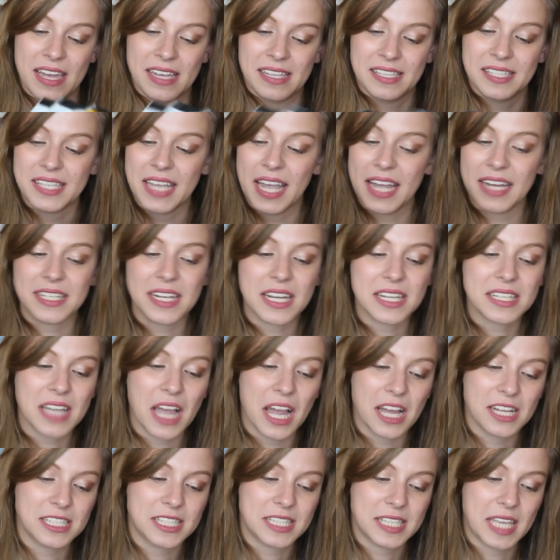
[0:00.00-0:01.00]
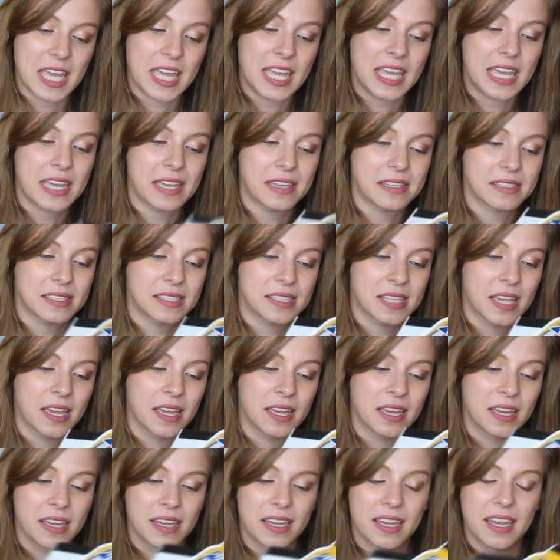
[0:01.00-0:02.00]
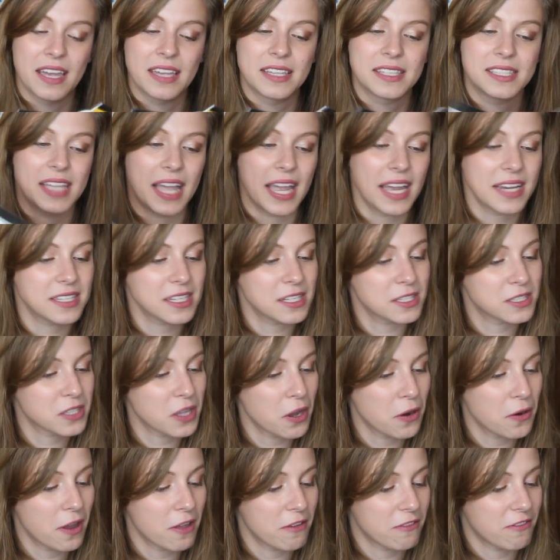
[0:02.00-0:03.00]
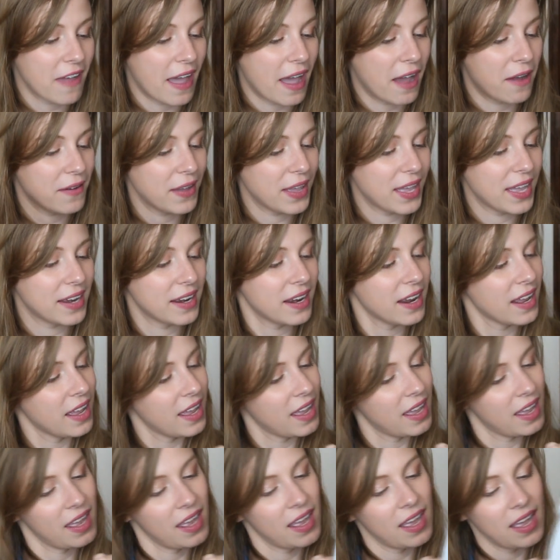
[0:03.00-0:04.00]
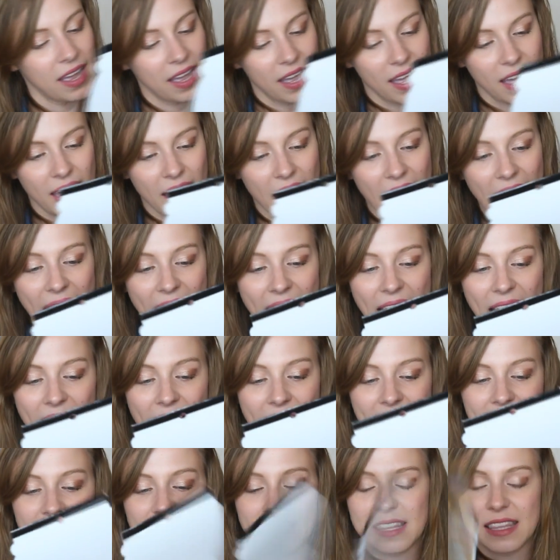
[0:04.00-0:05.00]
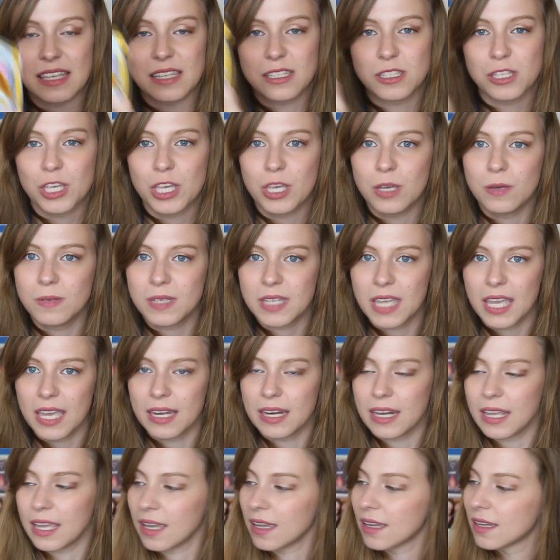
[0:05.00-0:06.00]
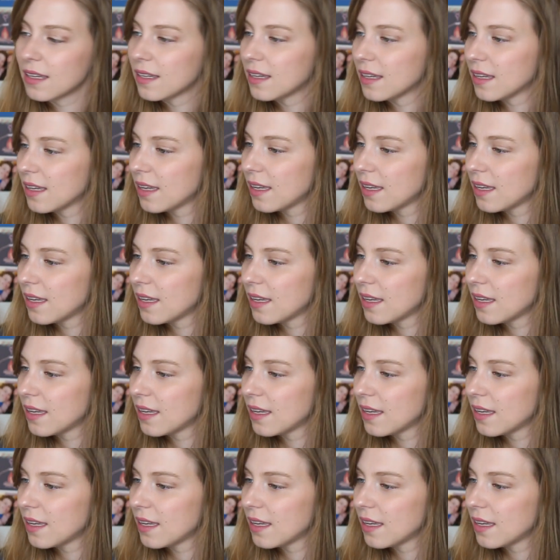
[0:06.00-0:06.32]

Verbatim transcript: Santa's on Skis. Santa's Soda Fountain, and this cute kitty